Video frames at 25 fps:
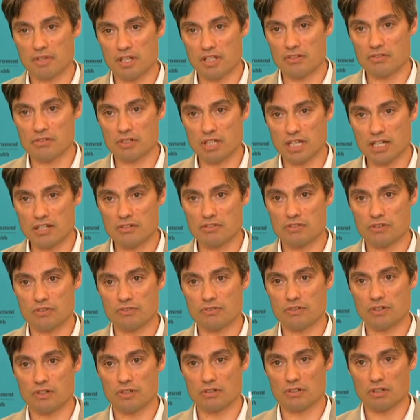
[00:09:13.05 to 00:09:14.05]
these days
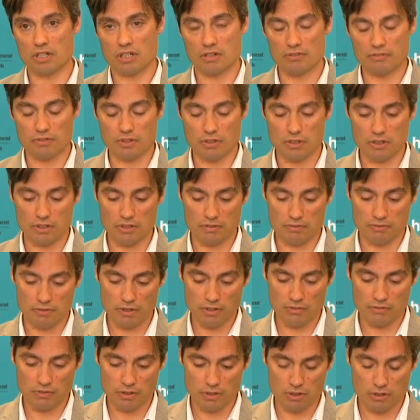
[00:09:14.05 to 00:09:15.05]
if you if you if,
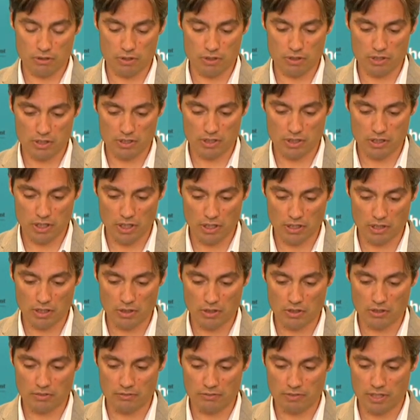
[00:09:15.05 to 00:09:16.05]
if you're crook and you don't
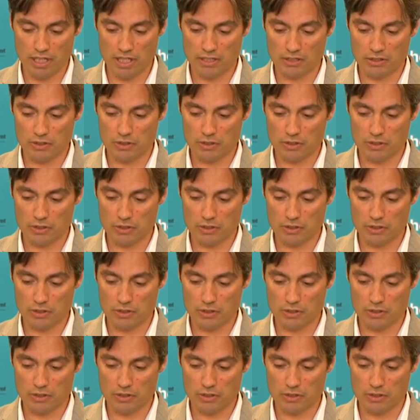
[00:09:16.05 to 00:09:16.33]
go on the flight.